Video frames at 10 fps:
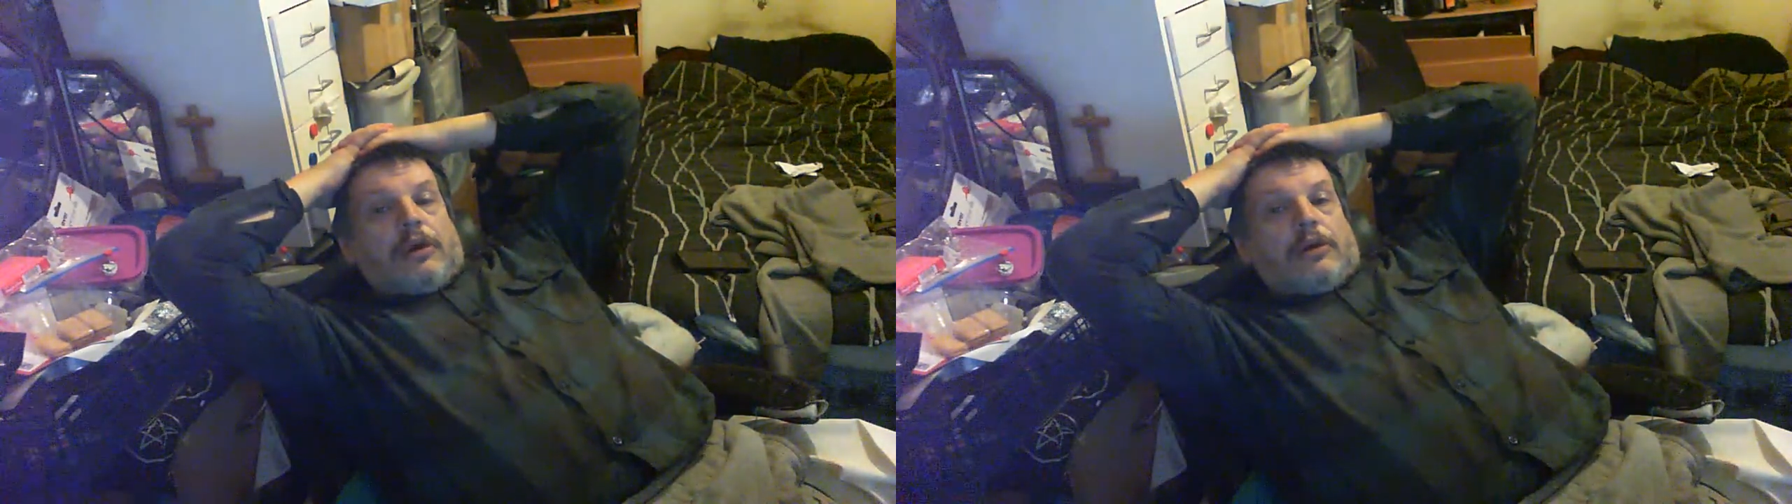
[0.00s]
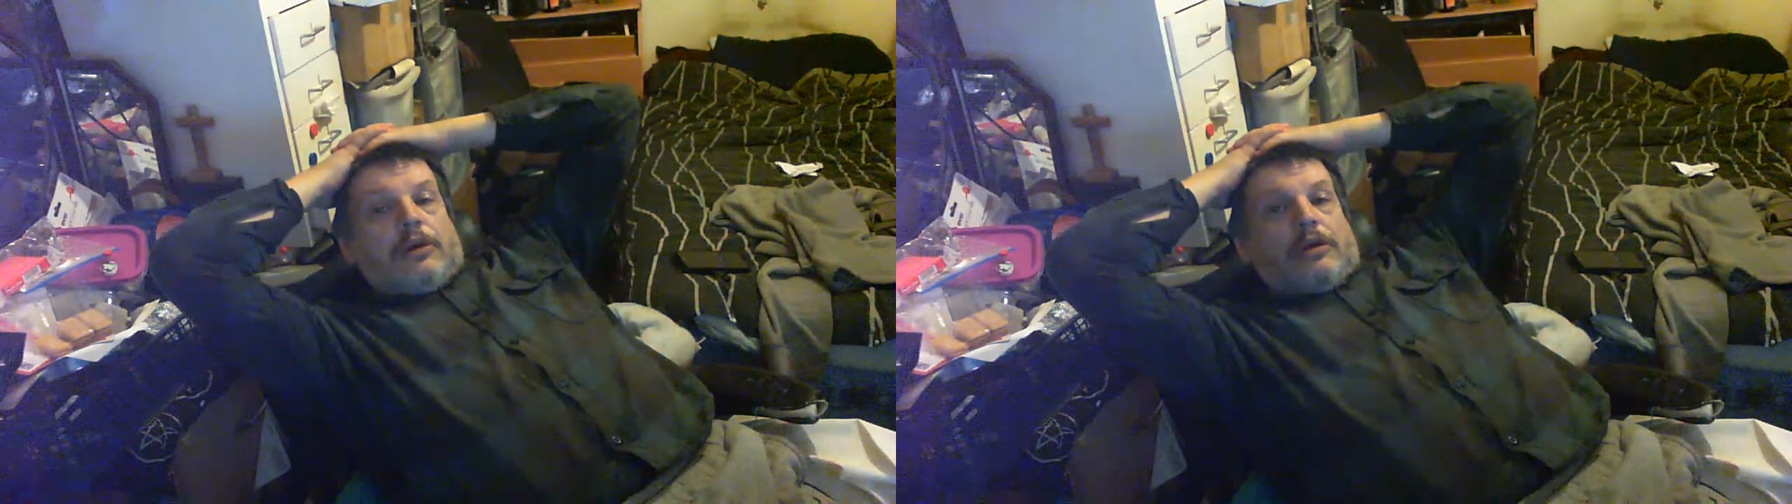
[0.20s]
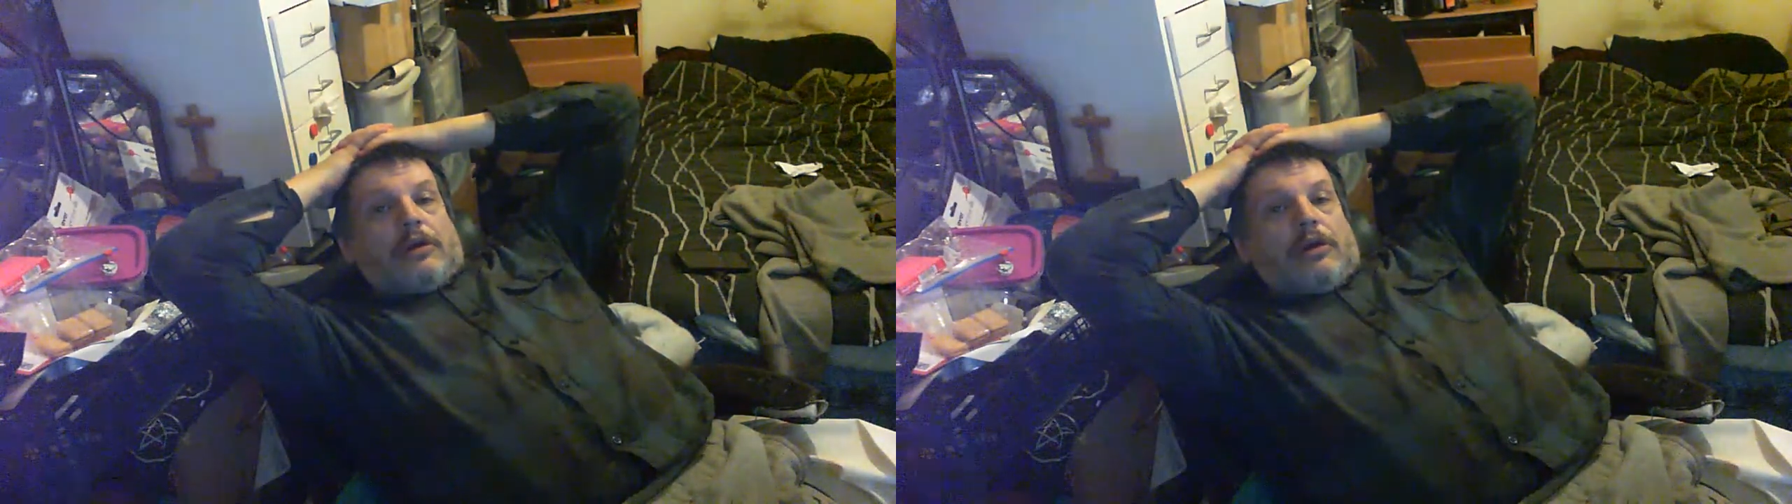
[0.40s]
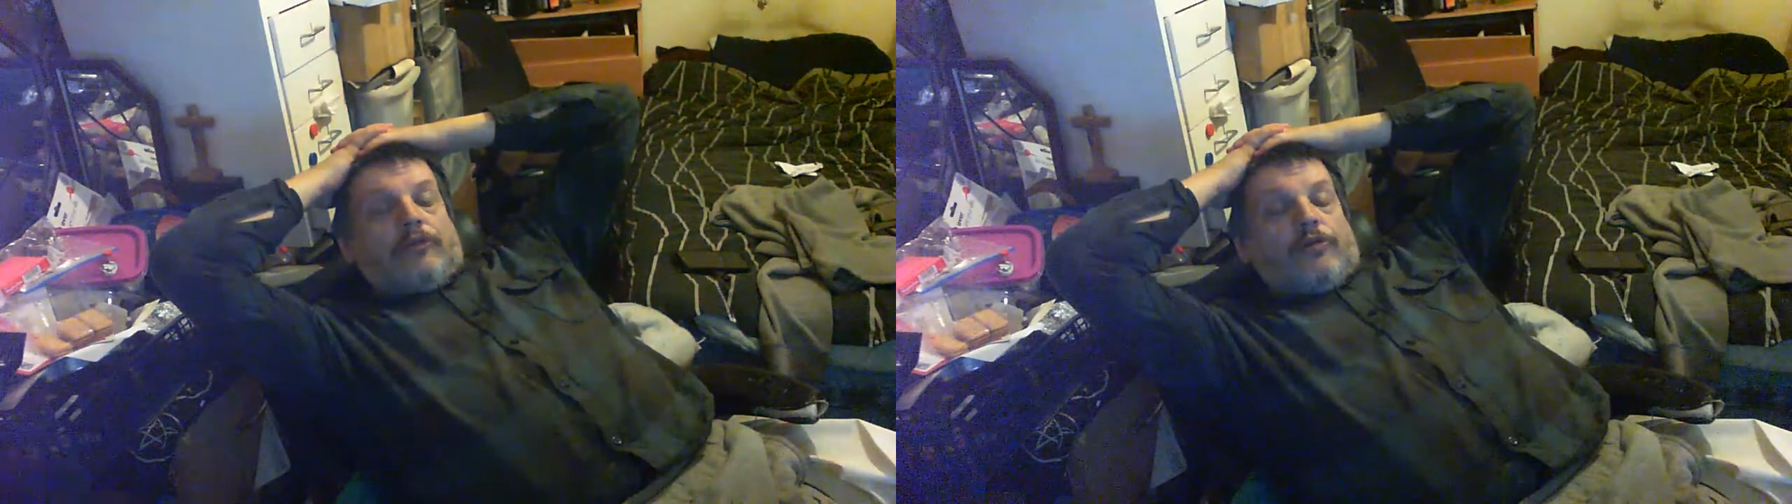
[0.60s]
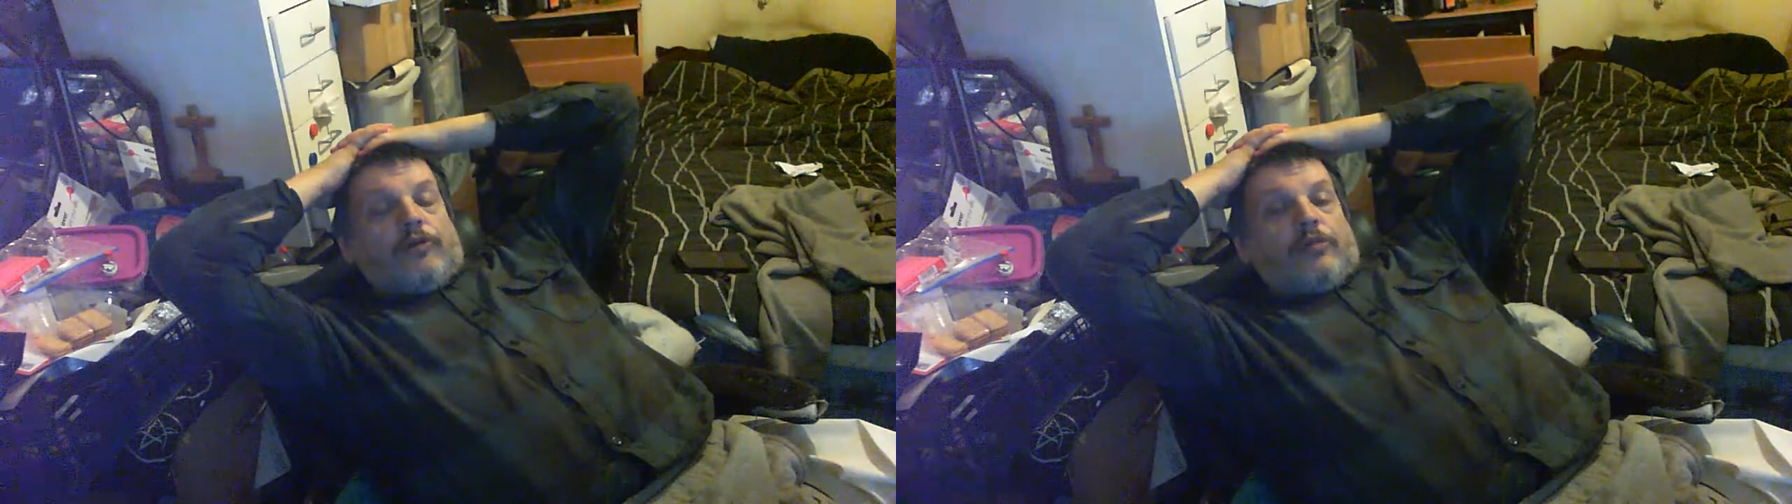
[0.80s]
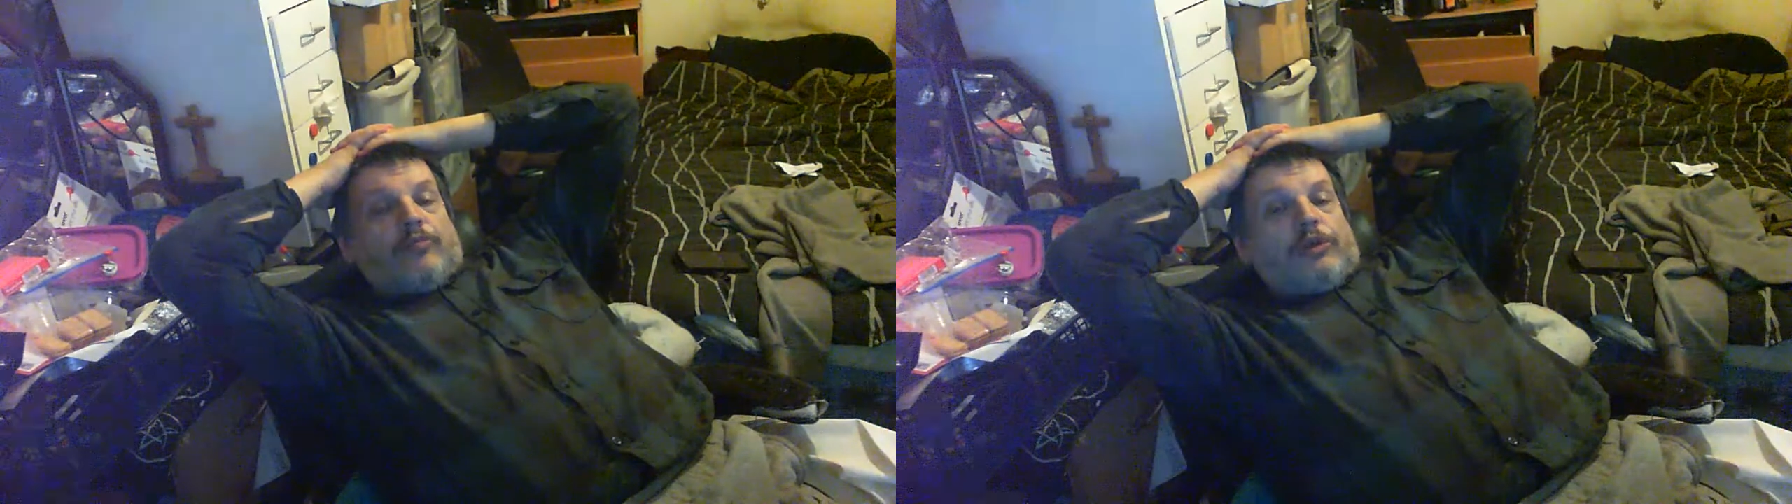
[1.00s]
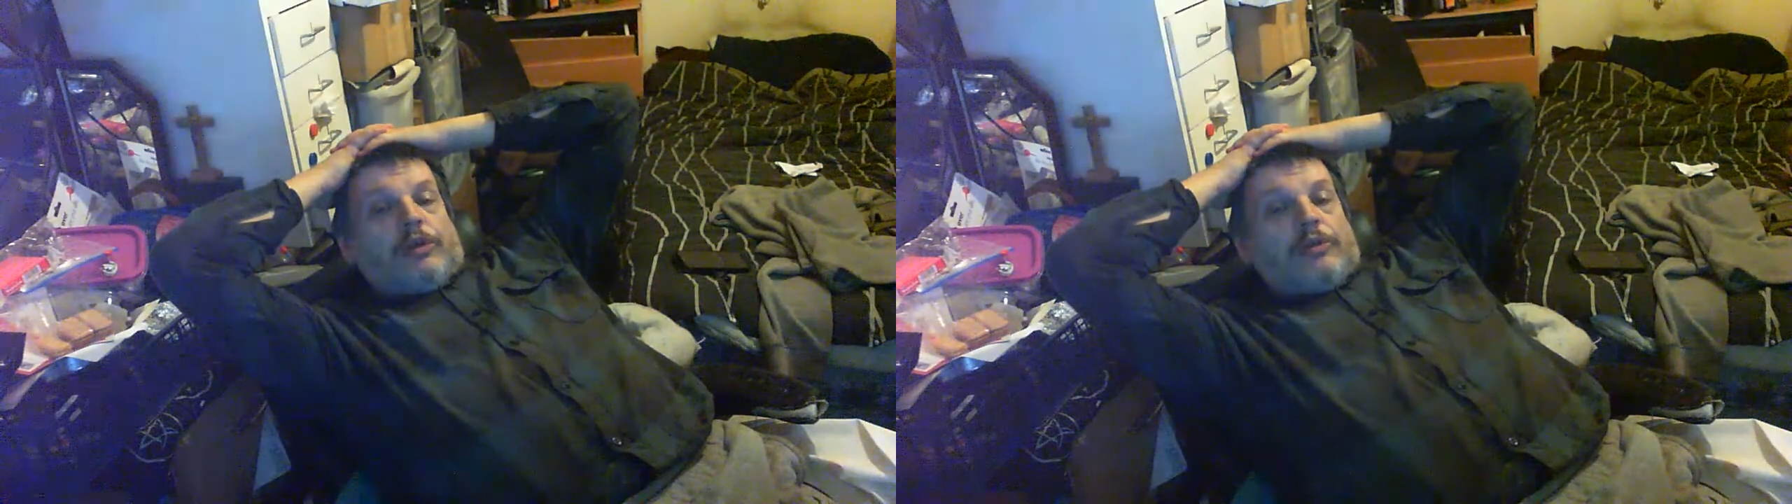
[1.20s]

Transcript: And then after I've had a break,